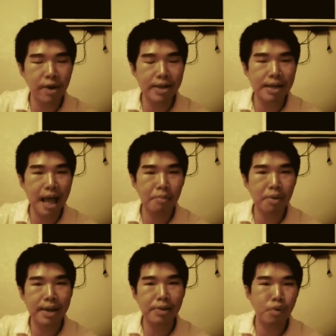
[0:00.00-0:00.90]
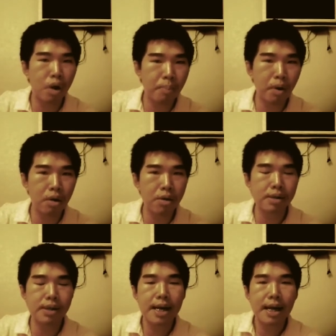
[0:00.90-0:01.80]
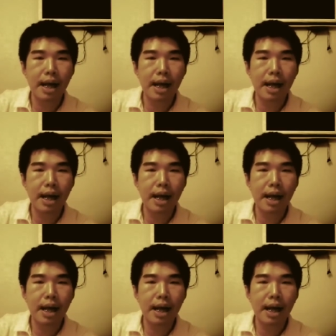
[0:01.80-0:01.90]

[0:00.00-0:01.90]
For example, like Dropbox,